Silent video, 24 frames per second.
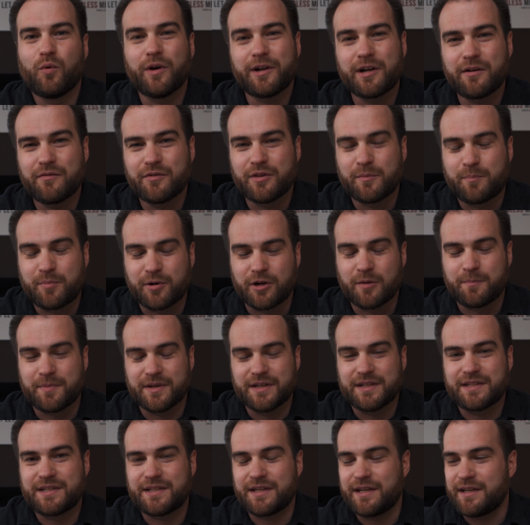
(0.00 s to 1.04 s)
Whatever the
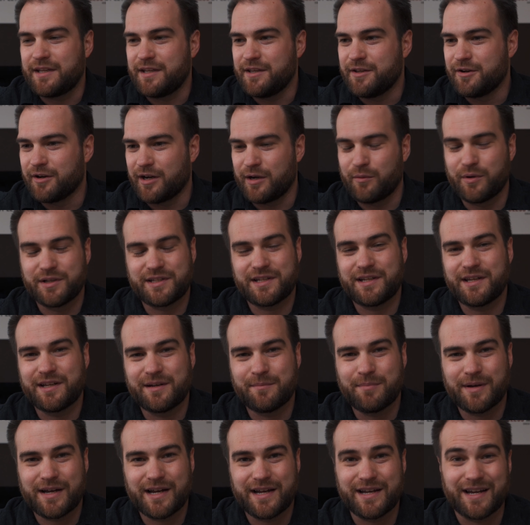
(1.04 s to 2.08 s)
purpose, you know, I wasn't
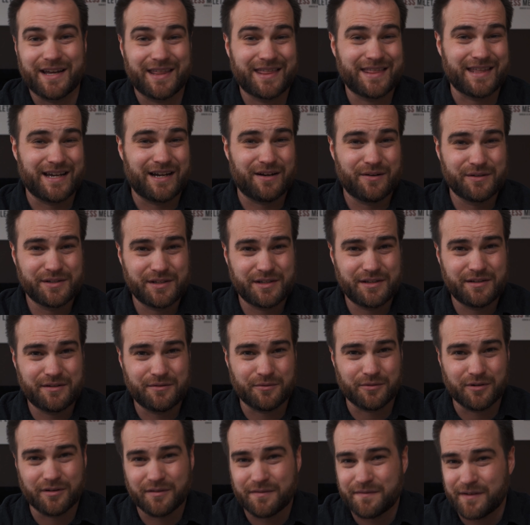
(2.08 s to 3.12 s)
gonna buy a $1,000
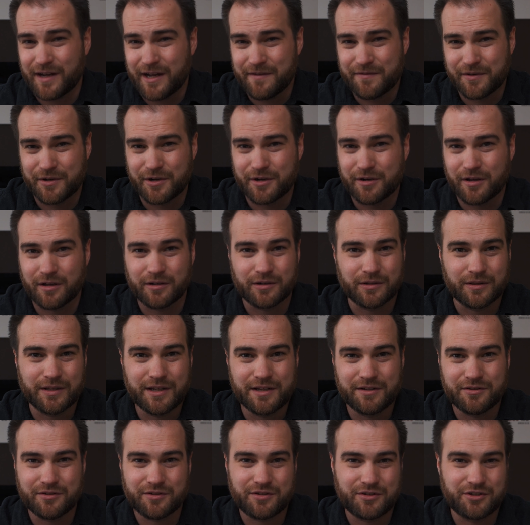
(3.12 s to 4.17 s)
or a $500
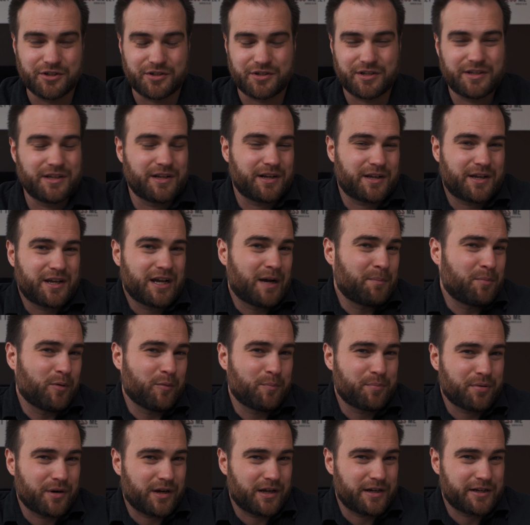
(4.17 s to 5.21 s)
lens just to get a couple
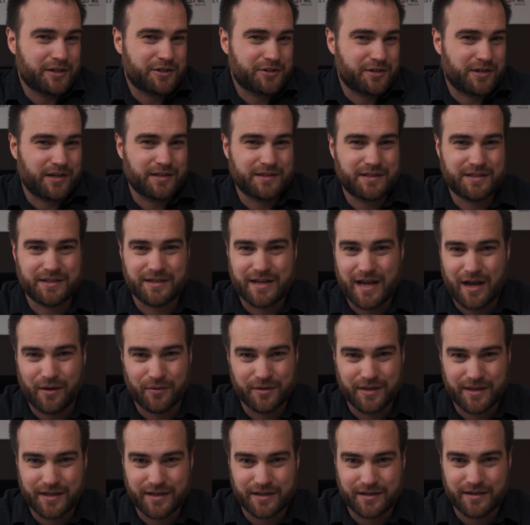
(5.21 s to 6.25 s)
product shots
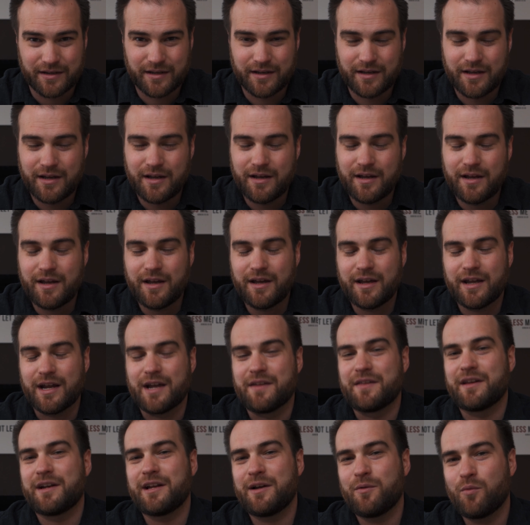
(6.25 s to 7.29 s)
now and then.
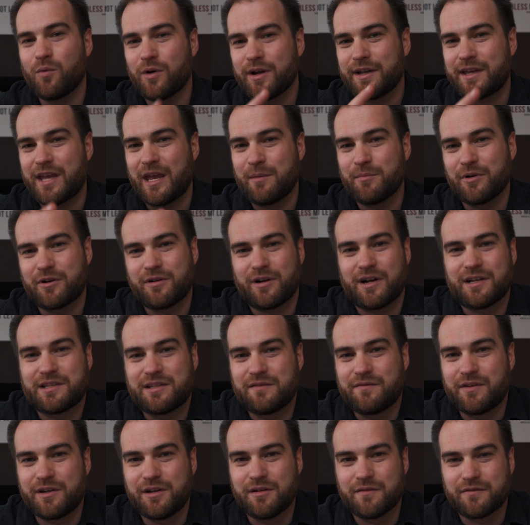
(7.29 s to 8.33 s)
And then I came
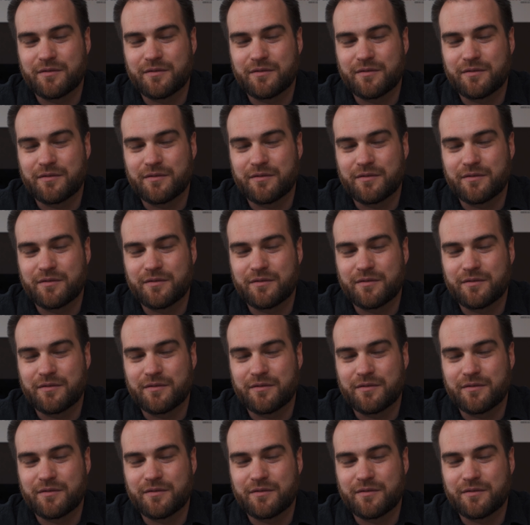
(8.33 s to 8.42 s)
across a video